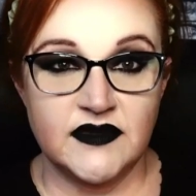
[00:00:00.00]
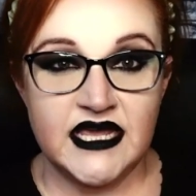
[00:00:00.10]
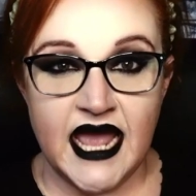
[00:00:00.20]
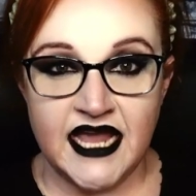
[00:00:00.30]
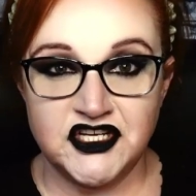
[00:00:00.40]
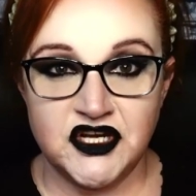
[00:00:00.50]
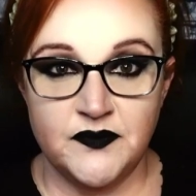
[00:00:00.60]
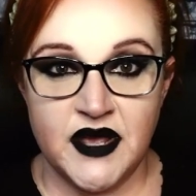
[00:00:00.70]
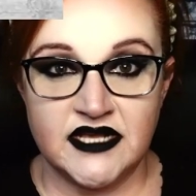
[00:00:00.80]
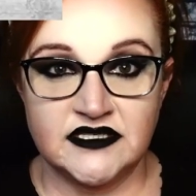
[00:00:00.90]
The
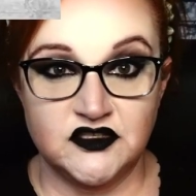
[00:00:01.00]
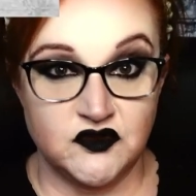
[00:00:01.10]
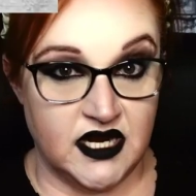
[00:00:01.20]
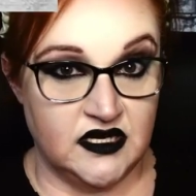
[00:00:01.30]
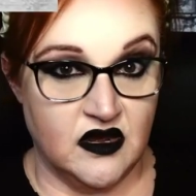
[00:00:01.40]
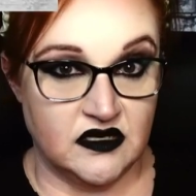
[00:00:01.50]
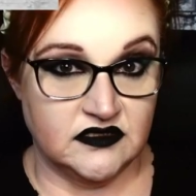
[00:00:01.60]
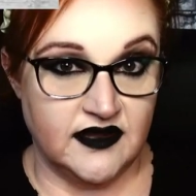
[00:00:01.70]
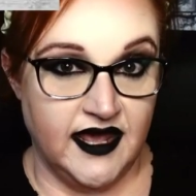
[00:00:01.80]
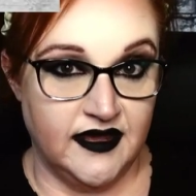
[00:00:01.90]
HMS
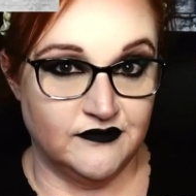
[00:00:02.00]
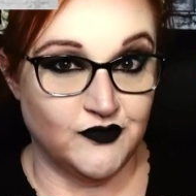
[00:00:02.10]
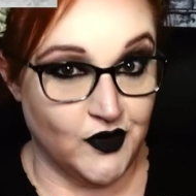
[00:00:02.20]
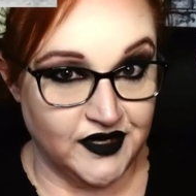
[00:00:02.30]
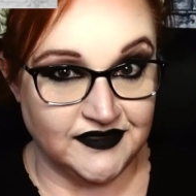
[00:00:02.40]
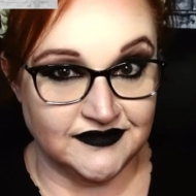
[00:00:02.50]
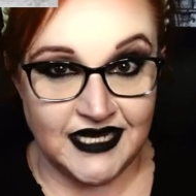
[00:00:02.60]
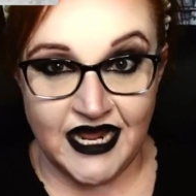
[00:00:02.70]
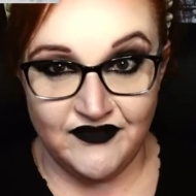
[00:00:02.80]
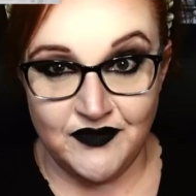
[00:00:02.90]
Dreadnought, a Royal
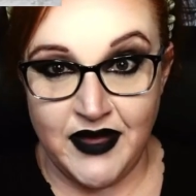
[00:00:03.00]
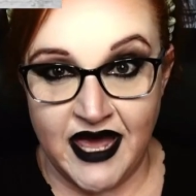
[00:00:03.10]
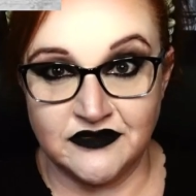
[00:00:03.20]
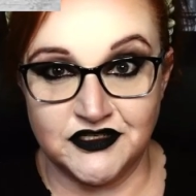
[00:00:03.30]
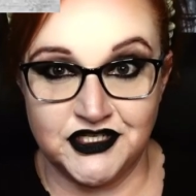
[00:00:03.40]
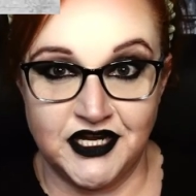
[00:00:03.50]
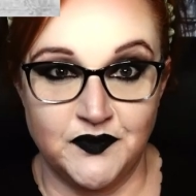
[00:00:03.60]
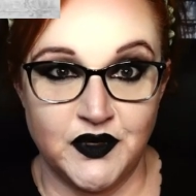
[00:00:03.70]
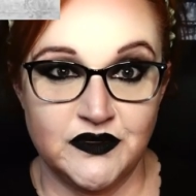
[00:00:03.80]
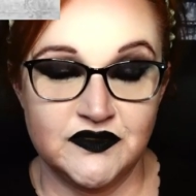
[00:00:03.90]
Navy
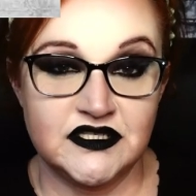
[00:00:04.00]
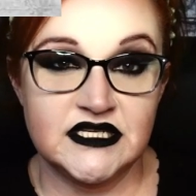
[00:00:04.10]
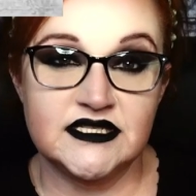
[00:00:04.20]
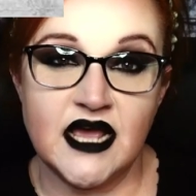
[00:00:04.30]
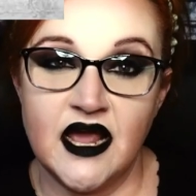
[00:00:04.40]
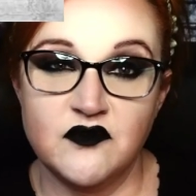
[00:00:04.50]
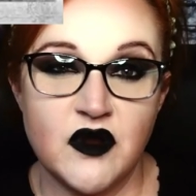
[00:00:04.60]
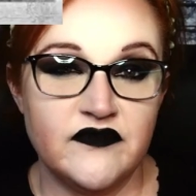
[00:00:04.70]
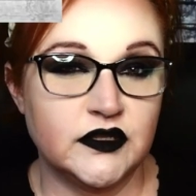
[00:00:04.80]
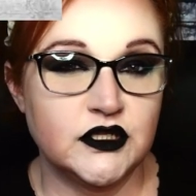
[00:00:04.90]
battleship whose design
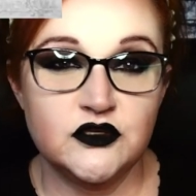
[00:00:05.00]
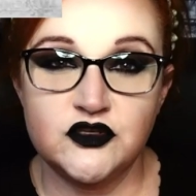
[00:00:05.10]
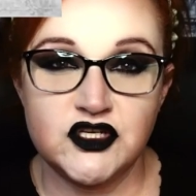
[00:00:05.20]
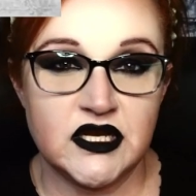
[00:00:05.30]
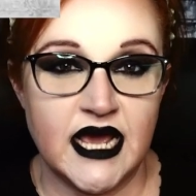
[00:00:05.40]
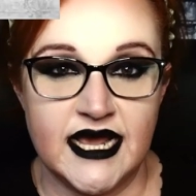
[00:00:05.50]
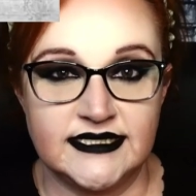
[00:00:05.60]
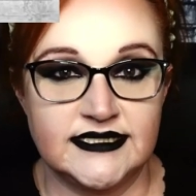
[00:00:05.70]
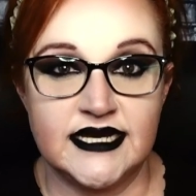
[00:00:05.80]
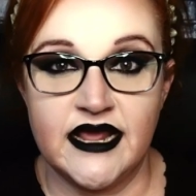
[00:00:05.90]

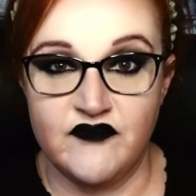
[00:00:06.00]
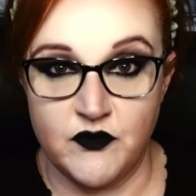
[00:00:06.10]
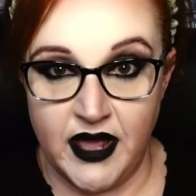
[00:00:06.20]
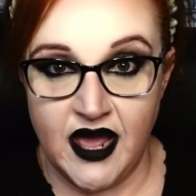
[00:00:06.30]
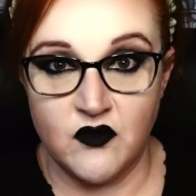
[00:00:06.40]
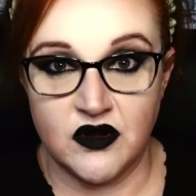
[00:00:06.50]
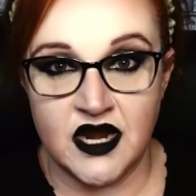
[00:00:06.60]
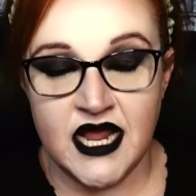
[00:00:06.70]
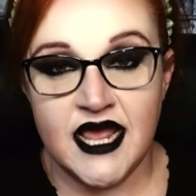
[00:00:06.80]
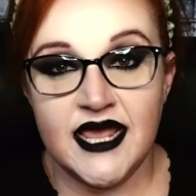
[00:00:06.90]
revolutionized naval
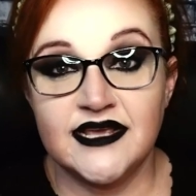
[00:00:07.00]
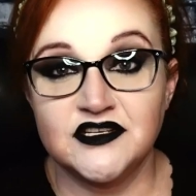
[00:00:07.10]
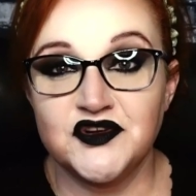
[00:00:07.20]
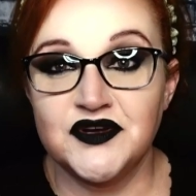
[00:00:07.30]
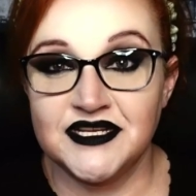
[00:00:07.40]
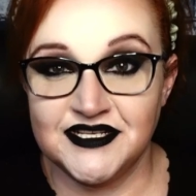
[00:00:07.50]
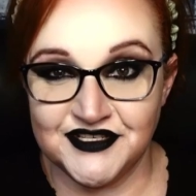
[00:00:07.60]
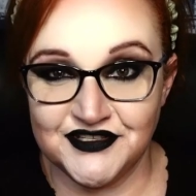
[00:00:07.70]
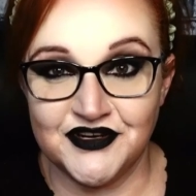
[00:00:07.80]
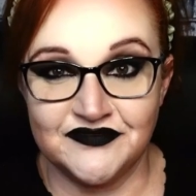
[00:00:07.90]
power, entered
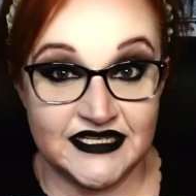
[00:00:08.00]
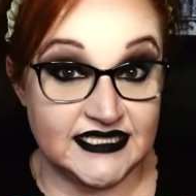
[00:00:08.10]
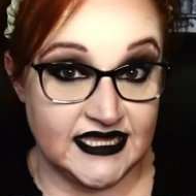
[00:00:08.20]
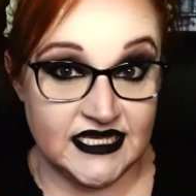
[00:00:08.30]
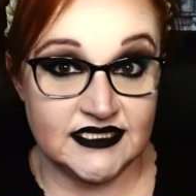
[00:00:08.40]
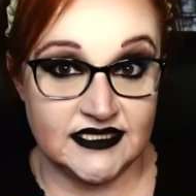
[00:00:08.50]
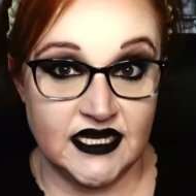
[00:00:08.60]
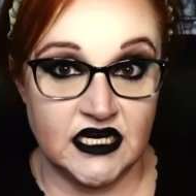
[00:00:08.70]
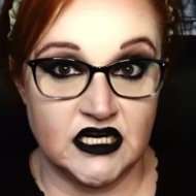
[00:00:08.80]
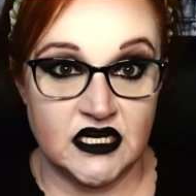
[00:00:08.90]
into service this
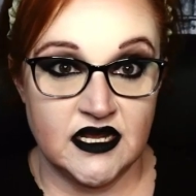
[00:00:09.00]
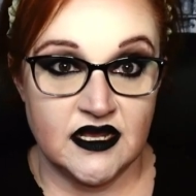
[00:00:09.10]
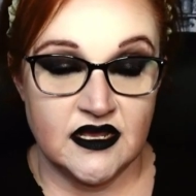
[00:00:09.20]
year.